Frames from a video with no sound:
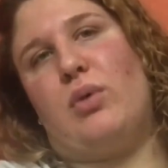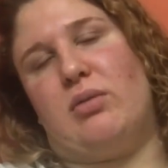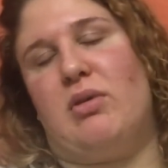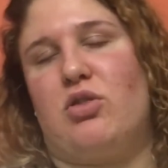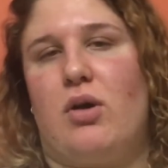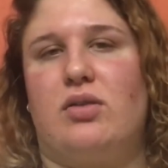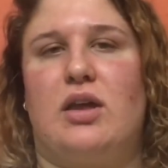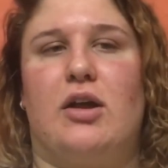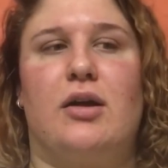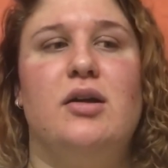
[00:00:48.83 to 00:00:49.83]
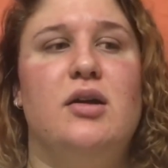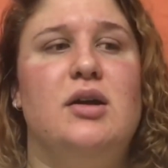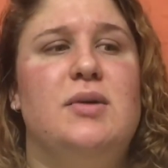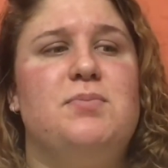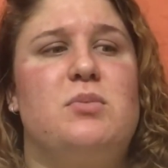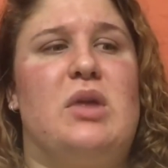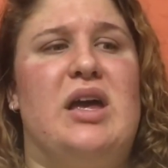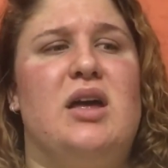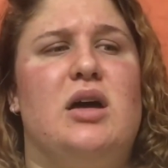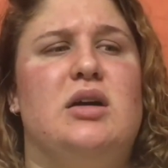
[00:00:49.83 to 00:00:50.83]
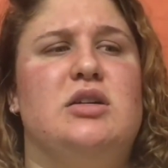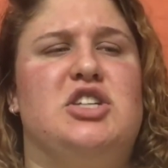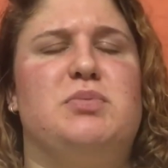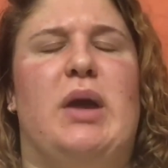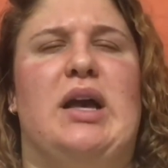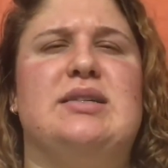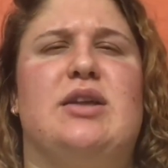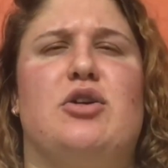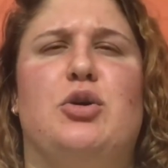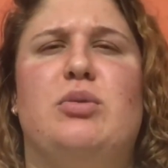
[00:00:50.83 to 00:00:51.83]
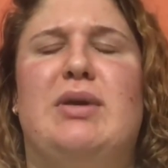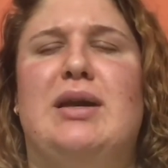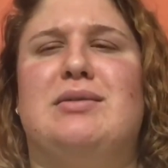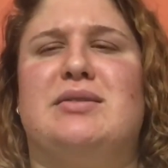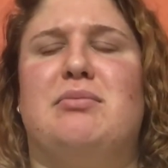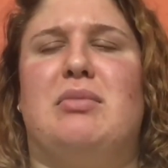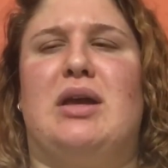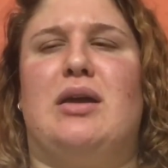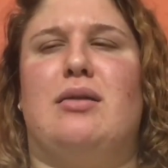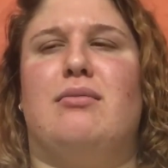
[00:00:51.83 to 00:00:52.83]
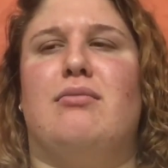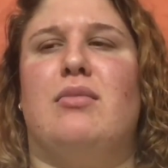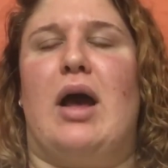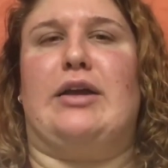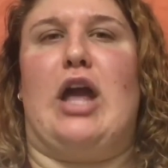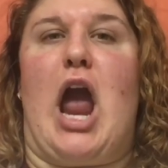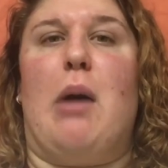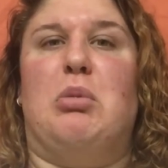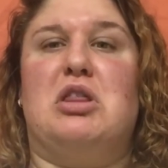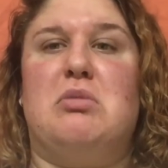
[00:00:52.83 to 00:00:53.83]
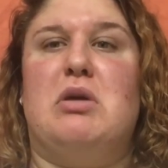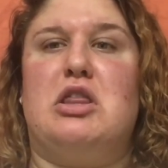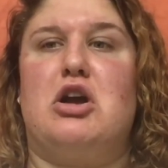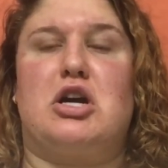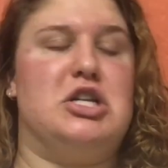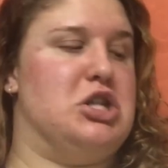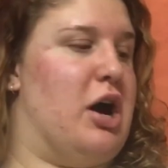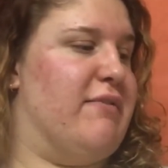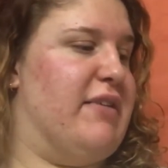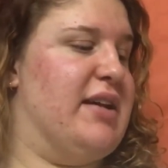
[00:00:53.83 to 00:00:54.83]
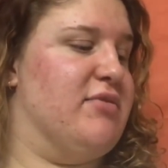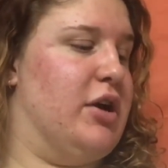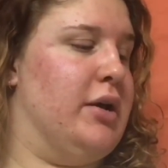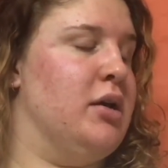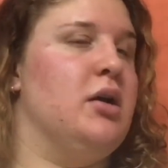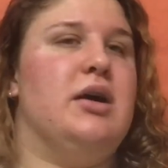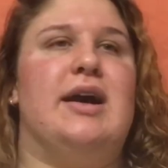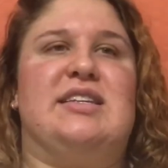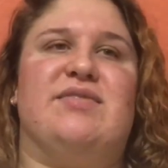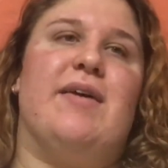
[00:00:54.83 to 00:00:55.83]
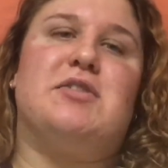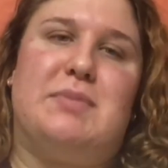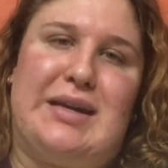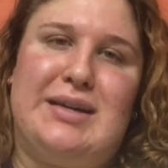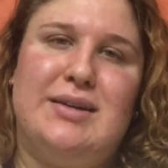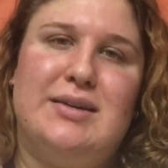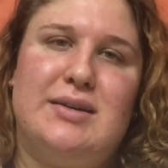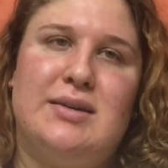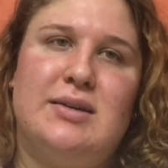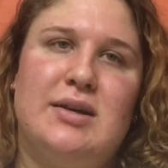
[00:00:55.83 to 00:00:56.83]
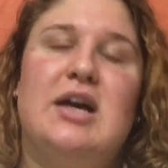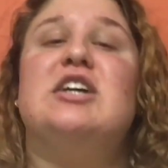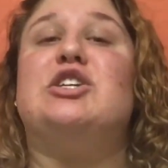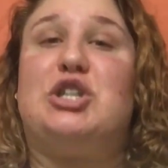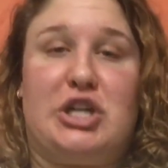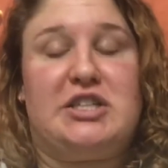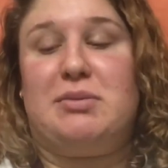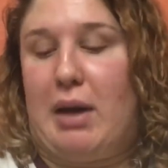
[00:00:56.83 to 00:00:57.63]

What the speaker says: with me throughout the year. And just because they're new to me doesn't mean I can't put them in there because it's not a favorite. It's a favorite to me, so shut your